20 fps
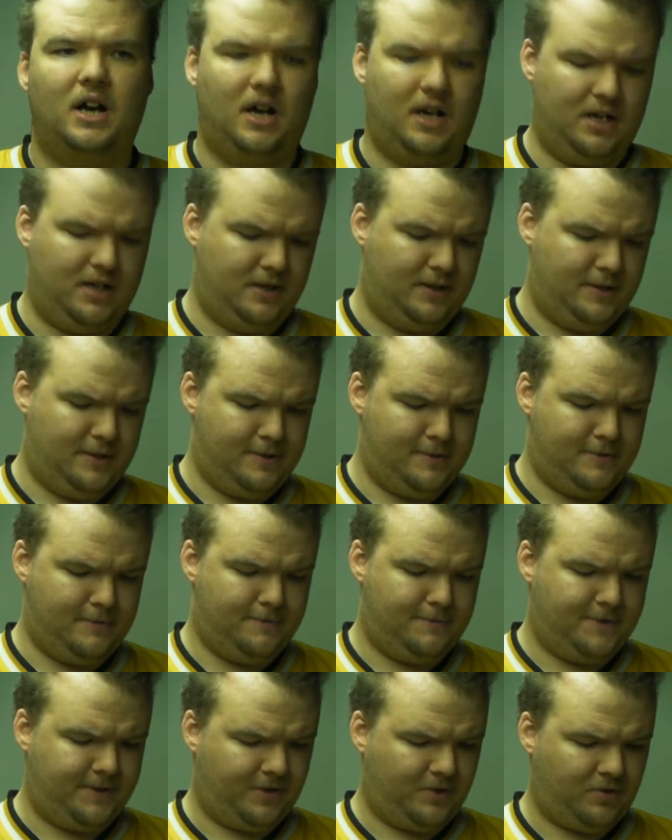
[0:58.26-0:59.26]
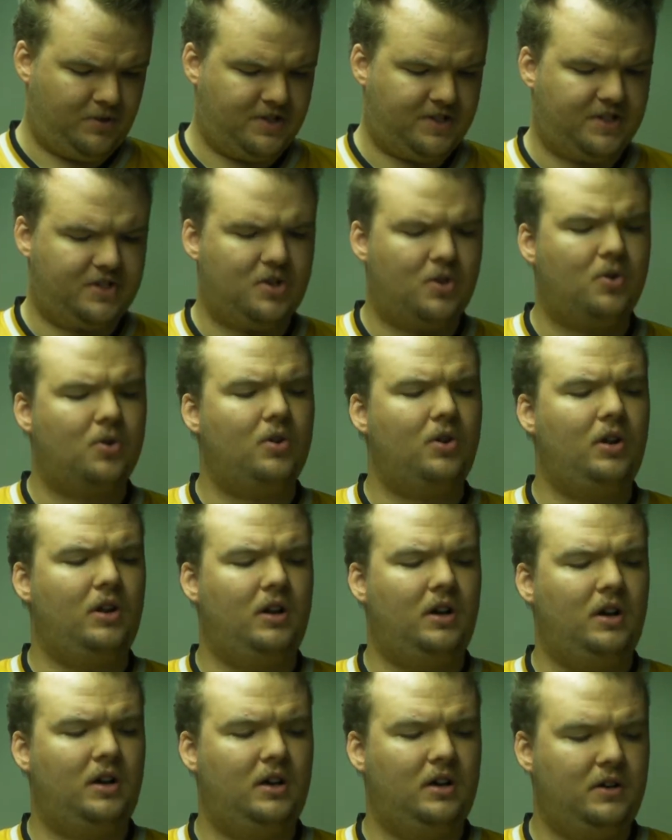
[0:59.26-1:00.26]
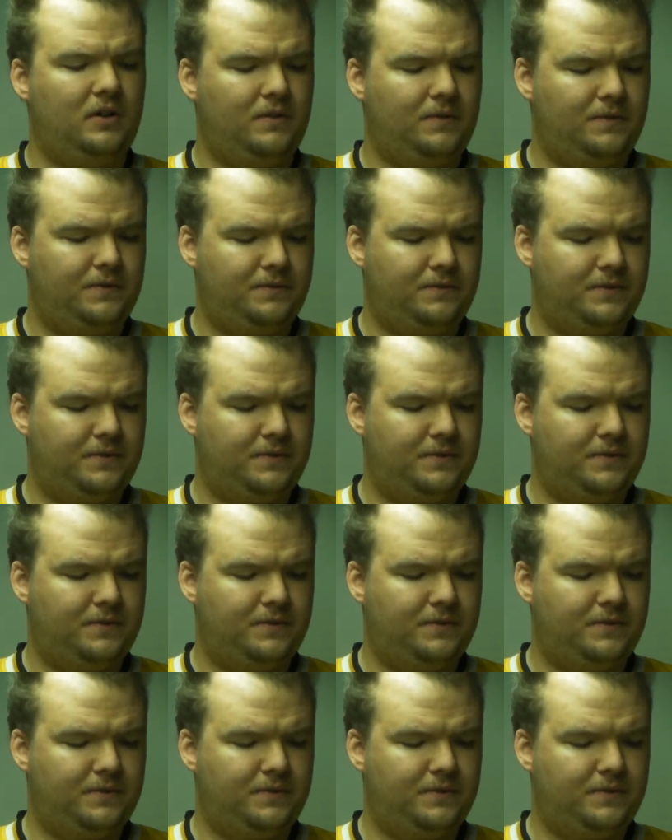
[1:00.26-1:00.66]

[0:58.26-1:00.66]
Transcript: Uh, there was a total of